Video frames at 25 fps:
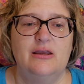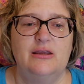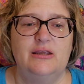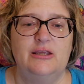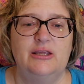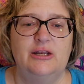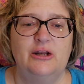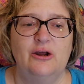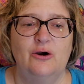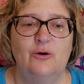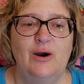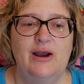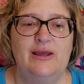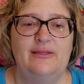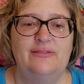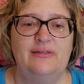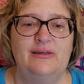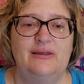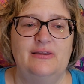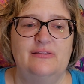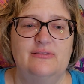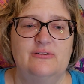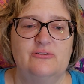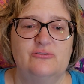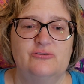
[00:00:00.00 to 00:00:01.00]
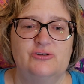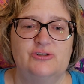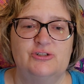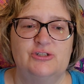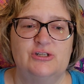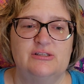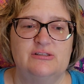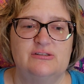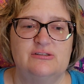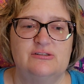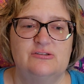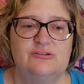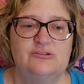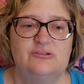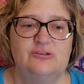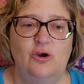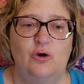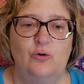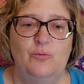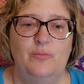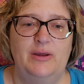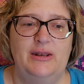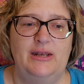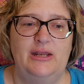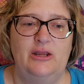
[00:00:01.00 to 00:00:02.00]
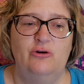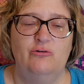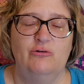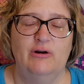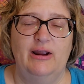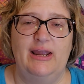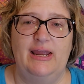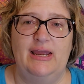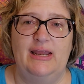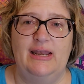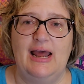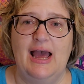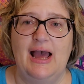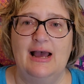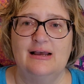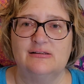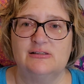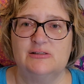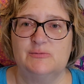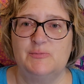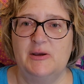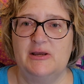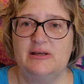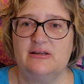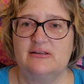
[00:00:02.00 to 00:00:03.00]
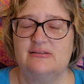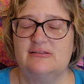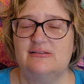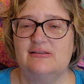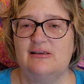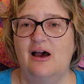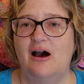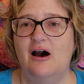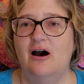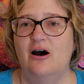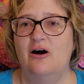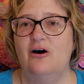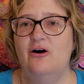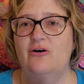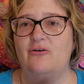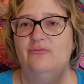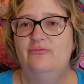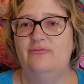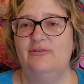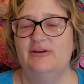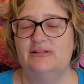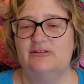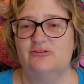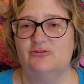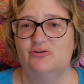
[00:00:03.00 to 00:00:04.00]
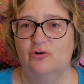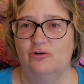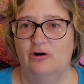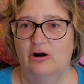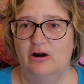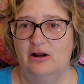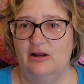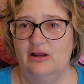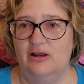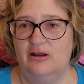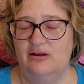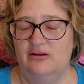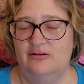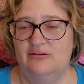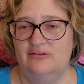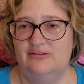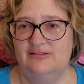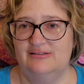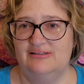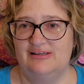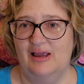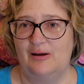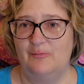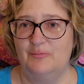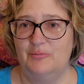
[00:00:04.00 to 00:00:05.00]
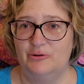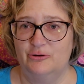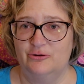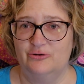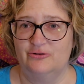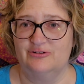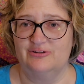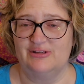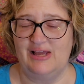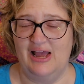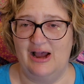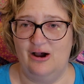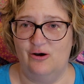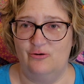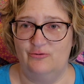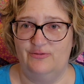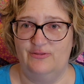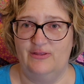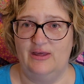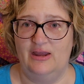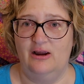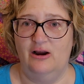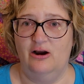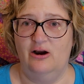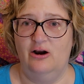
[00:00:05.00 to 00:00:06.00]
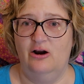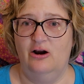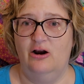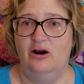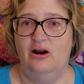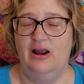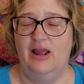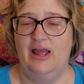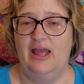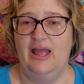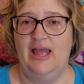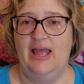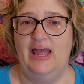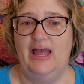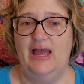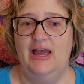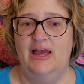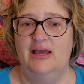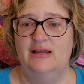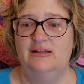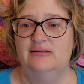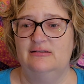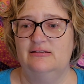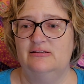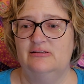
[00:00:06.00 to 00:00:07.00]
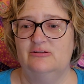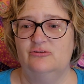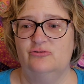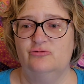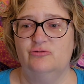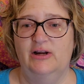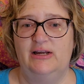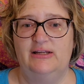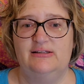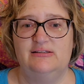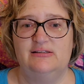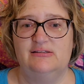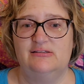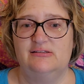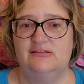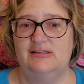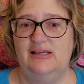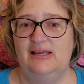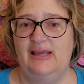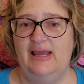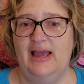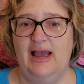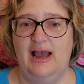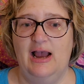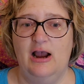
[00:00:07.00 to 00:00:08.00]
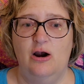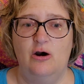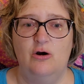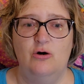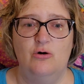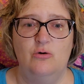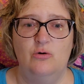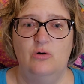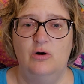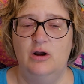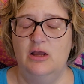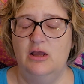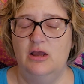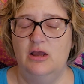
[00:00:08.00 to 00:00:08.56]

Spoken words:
You know, I think there's just so many great aspects of historic samplers out there, and it's great to see how,